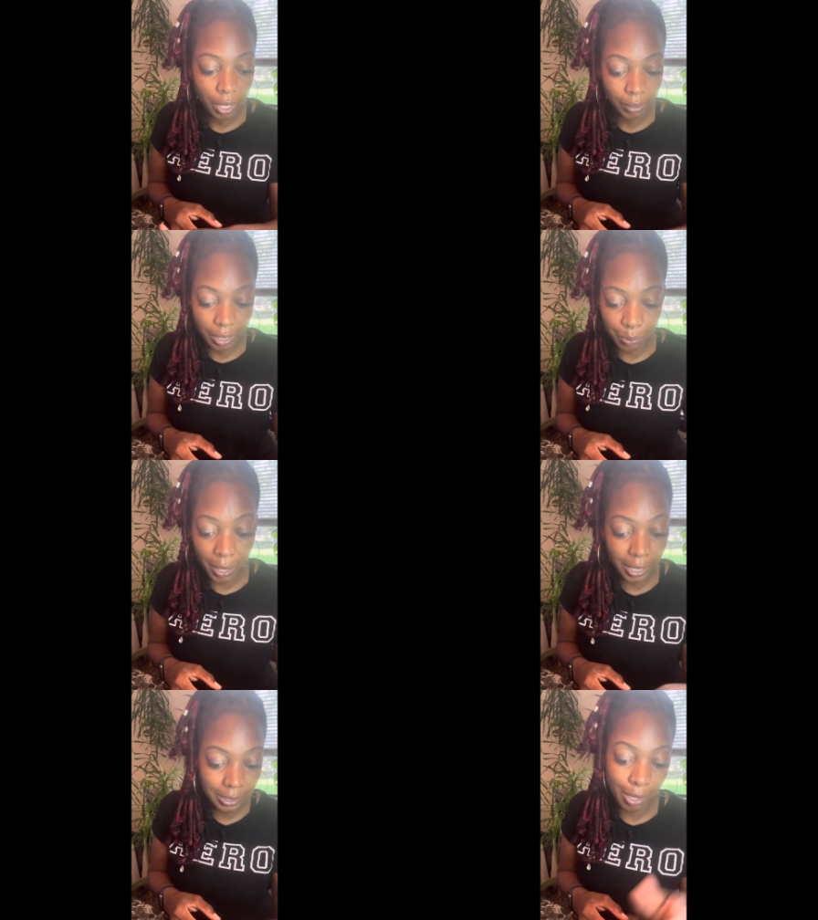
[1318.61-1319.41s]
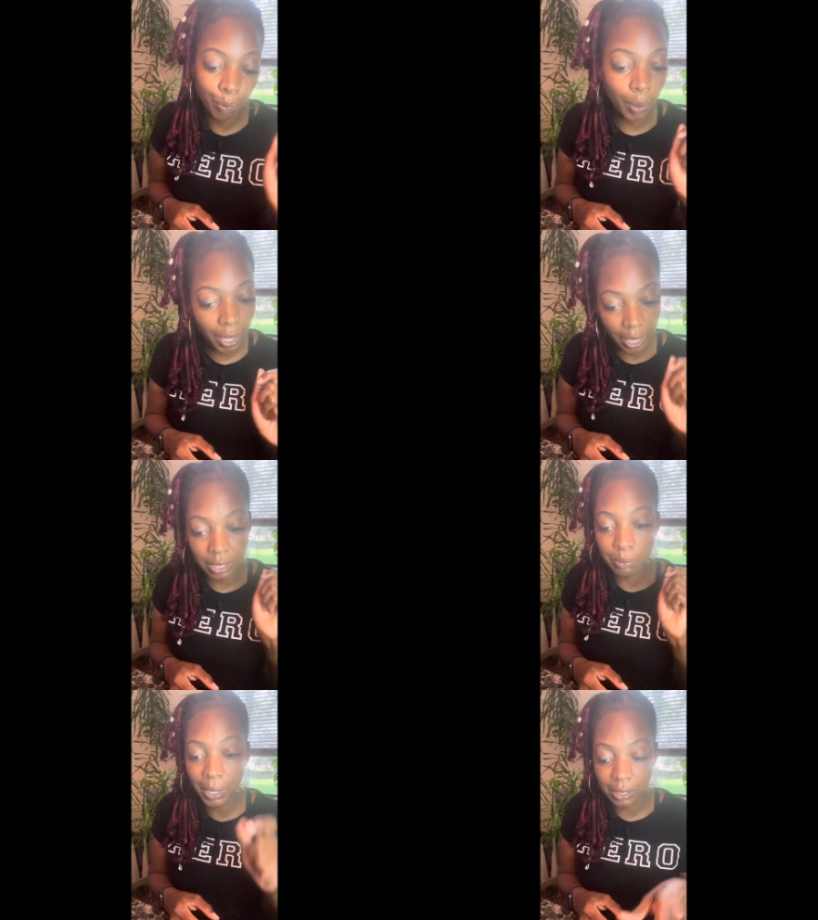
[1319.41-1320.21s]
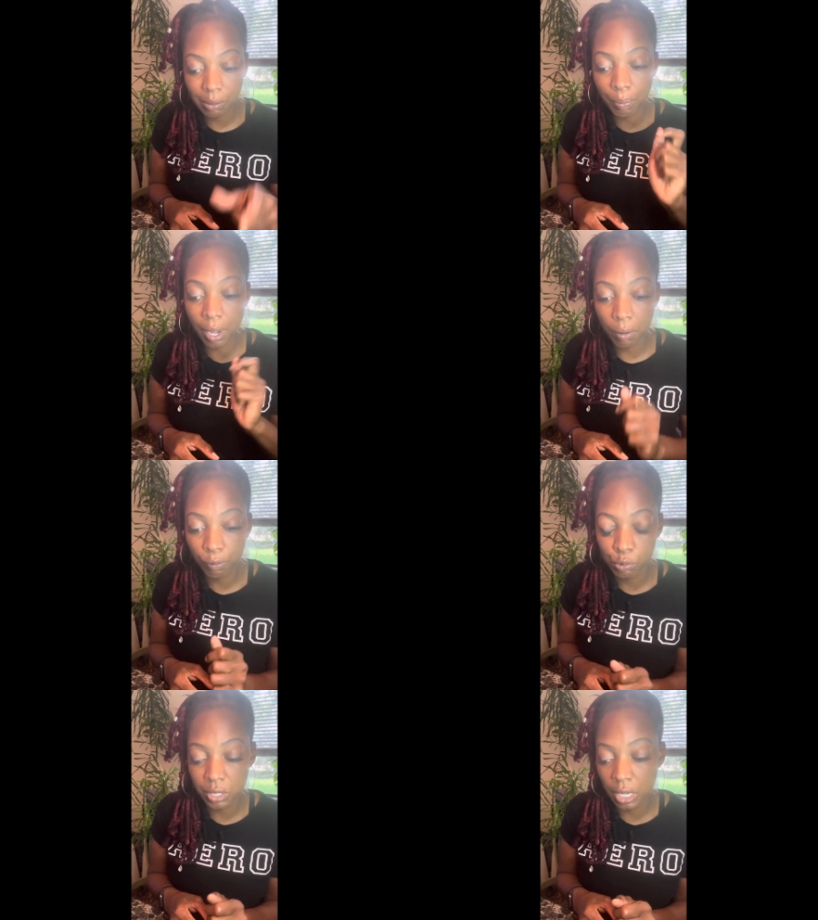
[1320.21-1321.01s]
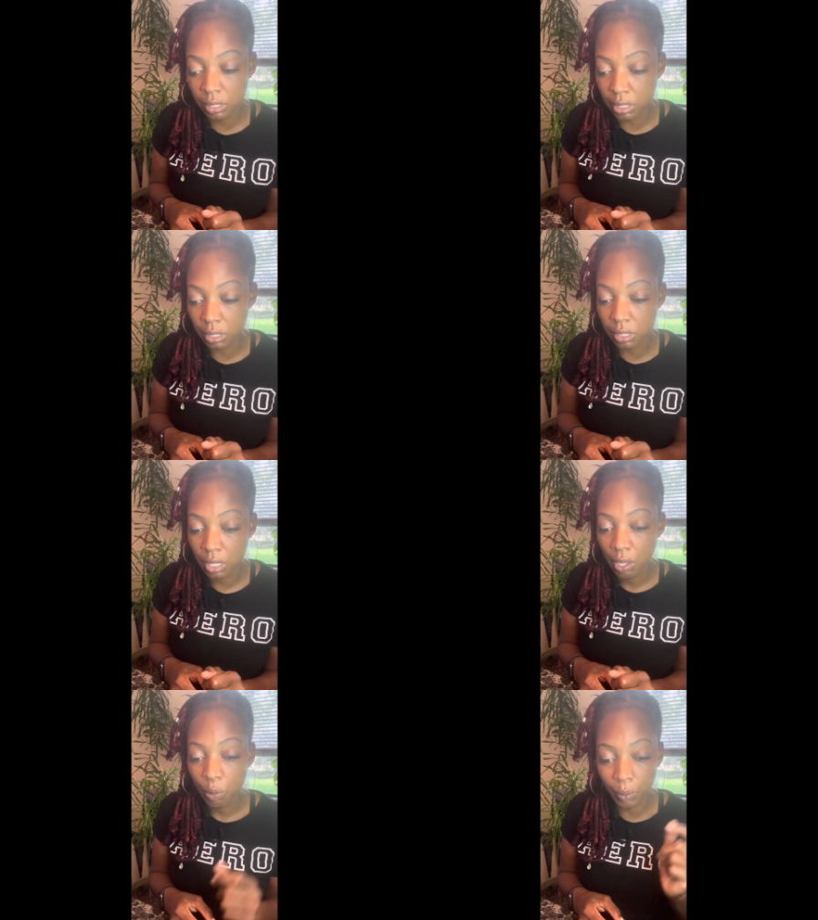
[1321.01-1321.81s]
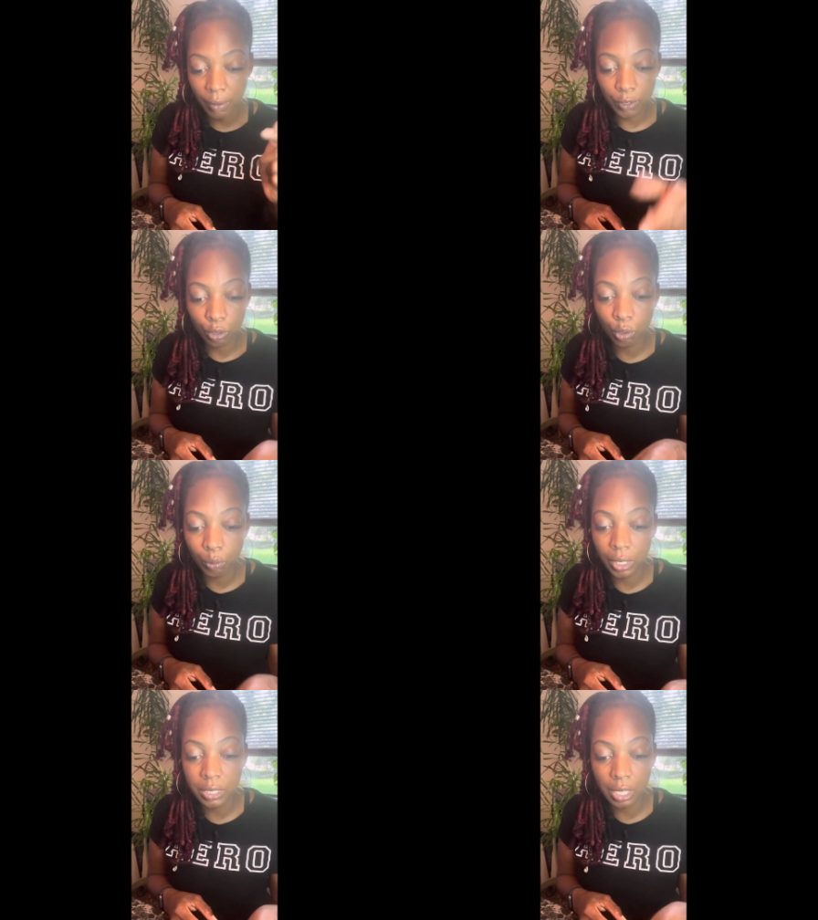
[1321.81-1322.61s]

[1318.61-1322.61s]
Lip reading: That's why I said, what? Expect some powerful changes. Whatever the goal is